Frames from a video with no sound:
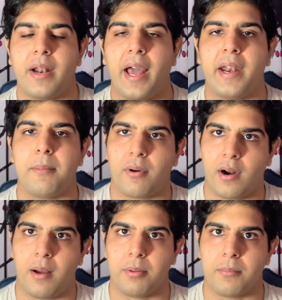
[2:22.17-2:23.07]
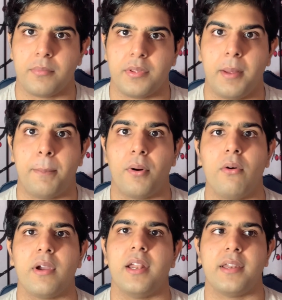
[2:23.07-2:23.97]
had a problem. They
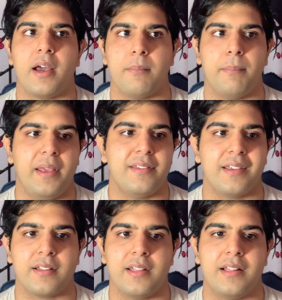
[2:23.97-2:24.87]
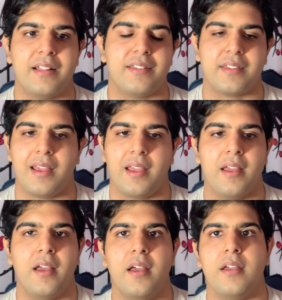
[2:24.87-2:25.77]
broke it down. Basically, let's
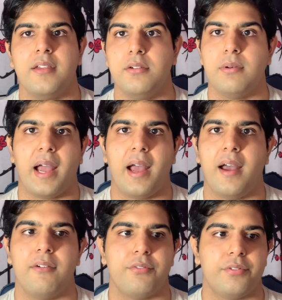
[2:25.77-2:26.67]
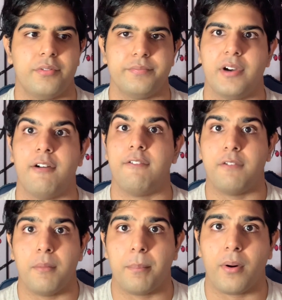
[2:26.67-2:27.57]
say you have a
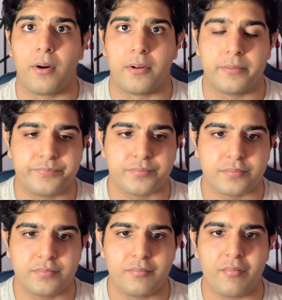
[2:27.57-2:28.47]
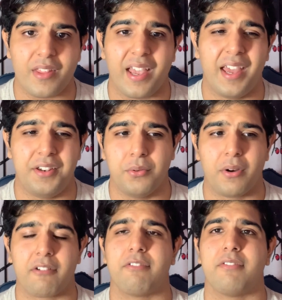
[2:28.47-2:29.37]
football and you
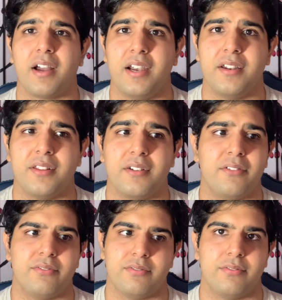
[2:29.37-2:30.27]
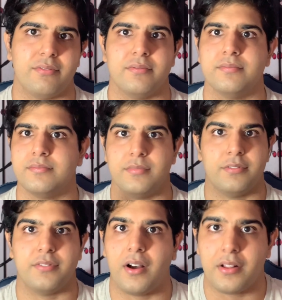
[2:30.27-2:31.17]
want to find the
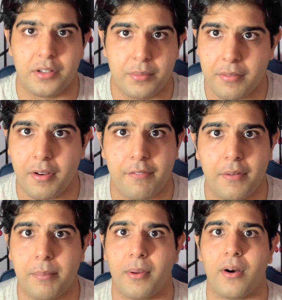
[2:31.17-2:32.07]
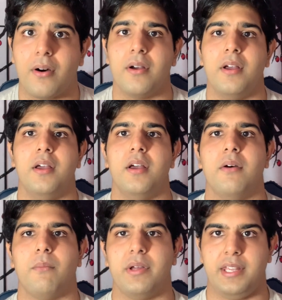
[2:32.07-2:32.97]
volume of a football.
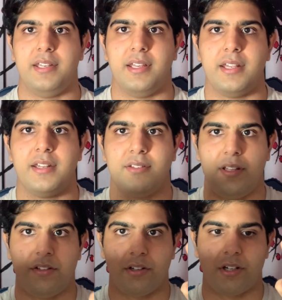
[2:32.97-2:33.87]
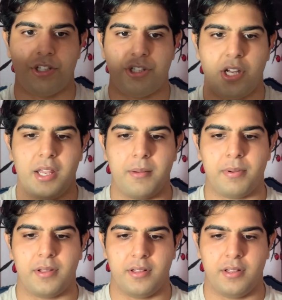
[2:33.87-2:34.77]
What they did is they took a
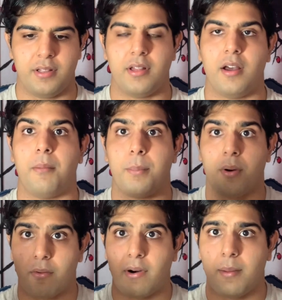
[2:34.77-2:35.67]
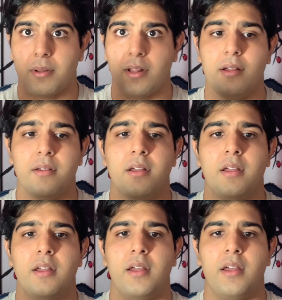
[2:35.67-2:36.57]
shape, a parabola,
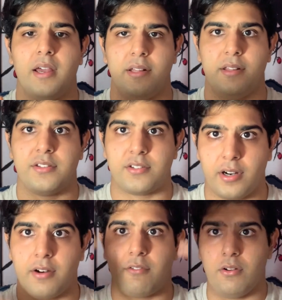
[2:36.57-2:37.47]
and they started